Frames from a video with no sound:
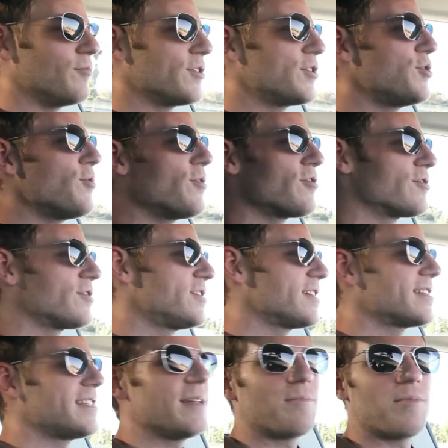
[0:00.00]
With
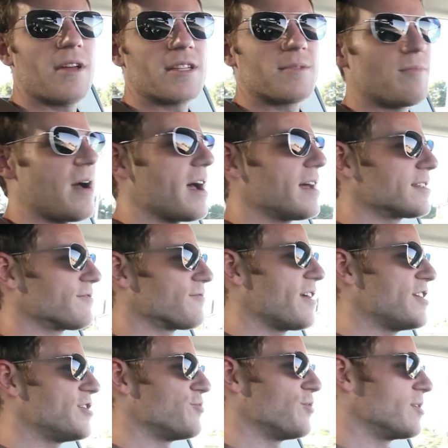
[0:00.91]
260 plus miles of
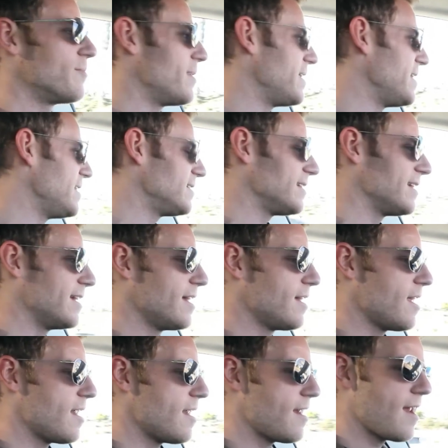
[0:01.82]
range, it would have been easy.
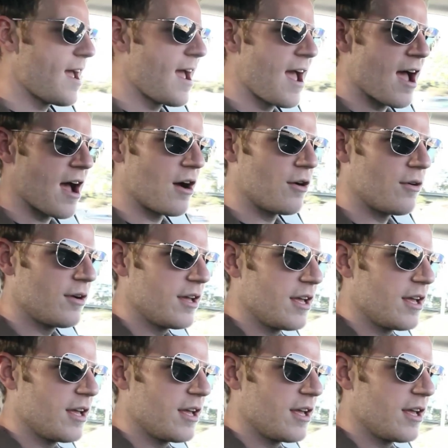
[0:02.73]
Now,